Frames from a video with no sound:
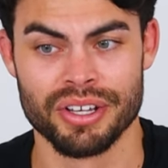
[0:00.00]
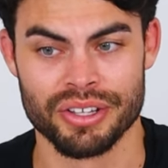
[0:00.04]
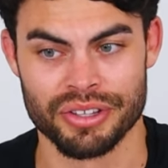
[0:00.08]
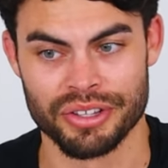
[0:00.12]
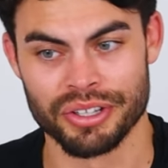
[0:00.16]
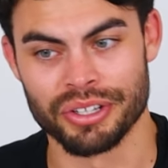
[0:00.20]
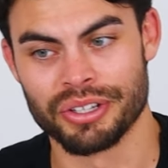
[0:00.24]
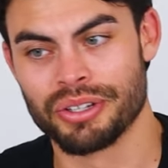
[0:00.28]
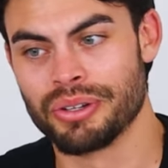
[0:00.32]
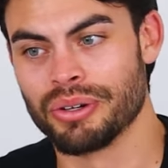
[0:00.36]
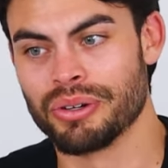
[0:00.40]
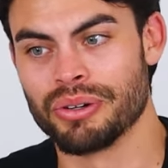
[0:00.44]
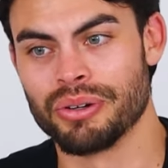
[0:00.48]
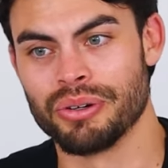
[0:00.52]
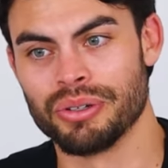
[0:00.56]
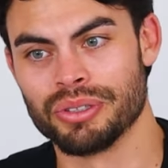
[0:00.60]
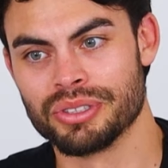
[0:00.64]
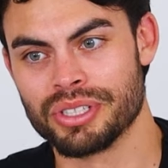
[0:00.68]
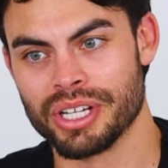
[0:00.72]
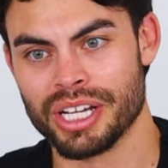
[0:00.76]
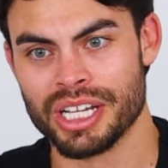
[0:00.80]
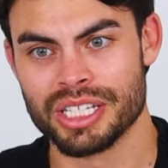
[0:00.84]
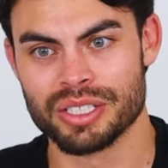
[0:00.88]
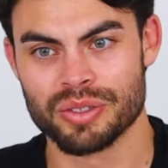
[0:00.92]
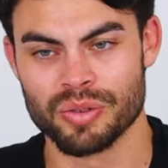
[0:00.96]
The good old
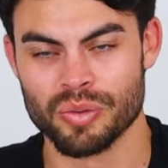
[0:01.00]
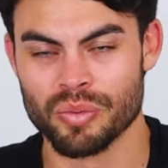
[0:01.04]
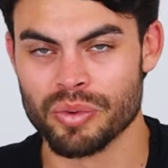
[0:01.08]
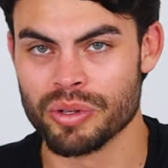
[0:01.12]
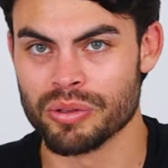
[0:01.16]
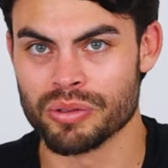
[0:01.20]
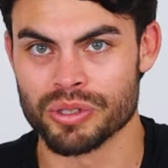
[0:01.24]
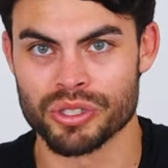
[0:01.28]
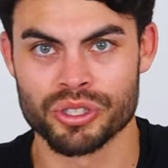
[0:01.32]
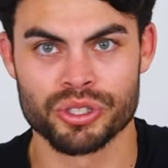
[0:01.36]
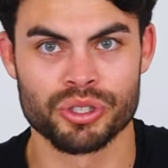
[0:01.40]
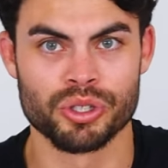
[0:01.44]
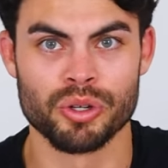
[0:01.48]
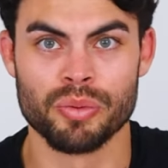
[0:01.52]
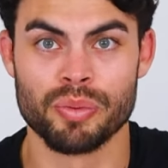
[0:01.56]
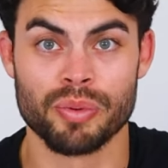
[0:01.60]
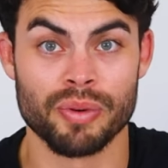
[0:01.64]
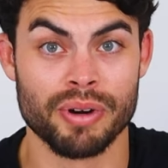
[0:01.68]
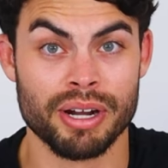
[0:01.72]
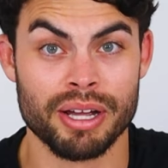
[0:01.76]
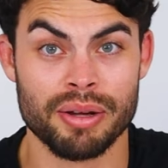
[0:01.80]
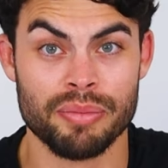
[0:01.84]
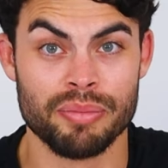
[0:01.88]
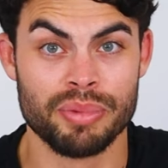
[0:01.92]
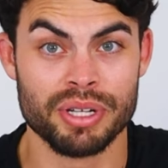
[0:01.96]
days when we were super
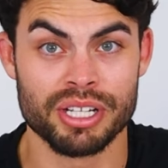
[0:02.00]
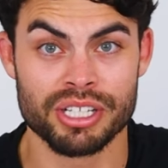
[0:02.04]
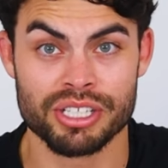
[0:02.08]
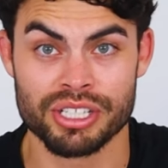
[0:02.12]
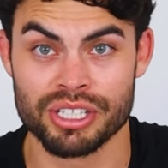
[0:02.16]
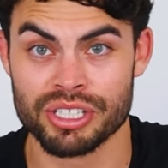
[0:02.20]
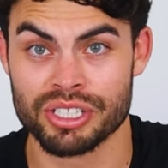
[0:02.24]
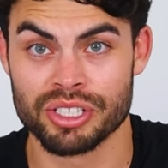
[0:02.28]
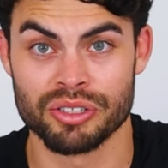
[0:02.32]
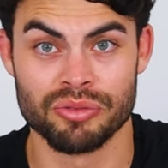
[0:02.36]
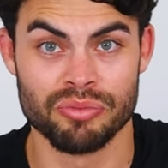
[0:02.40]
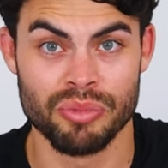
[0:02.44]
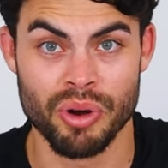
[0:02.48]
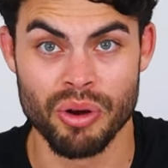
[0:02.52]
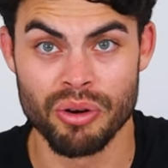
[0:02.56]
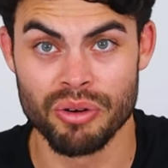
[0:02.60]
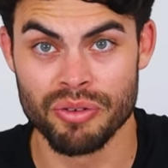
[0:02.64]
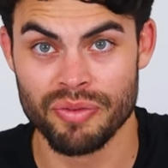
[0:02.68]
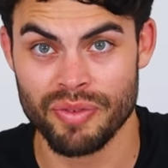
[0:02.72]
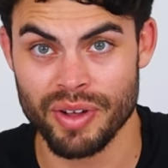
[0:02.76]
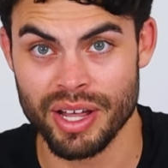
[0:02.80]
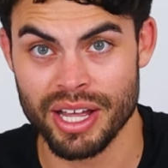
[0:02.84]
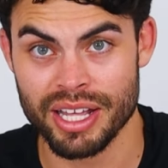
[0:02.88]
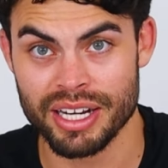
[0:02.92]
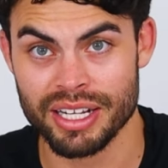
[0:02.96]
ambitious and
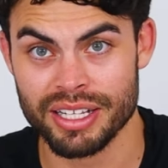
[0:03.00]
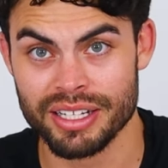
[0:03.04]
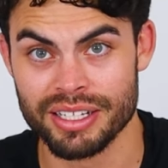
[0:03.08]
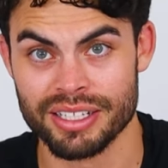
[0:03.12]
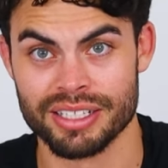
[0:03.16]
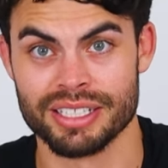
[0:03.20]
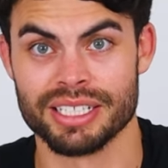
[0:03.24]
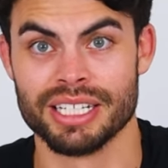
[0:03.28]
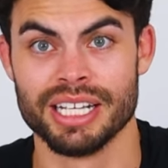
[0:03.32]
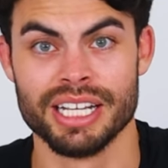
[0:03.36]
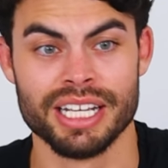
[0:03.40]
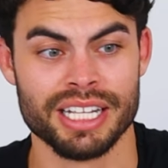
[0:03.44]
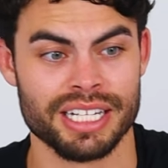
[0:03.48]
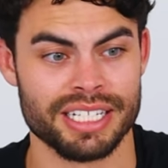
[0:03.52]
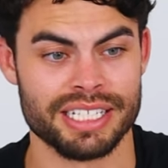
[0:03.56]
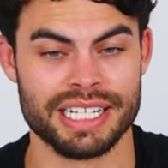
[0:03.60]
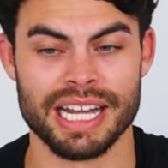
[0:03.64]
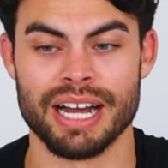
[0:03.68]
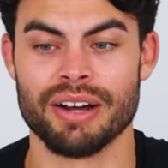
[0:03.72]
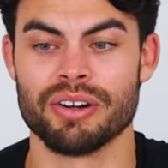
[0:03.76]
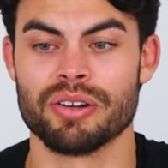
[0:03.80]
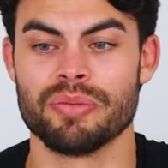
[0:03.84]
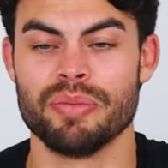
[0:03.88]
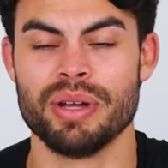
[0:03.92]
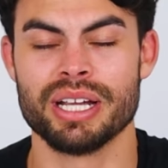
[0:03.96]
motivated and
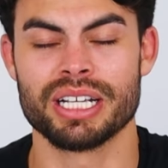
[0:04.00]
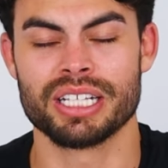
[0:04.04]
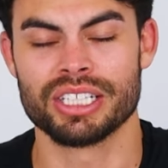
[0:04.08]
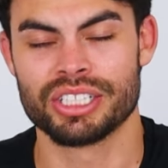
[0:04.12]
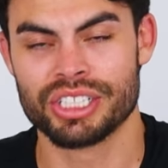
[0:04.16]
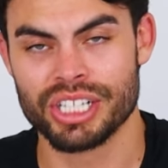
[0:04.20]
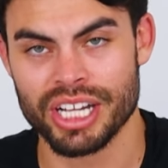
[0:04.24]
down to make a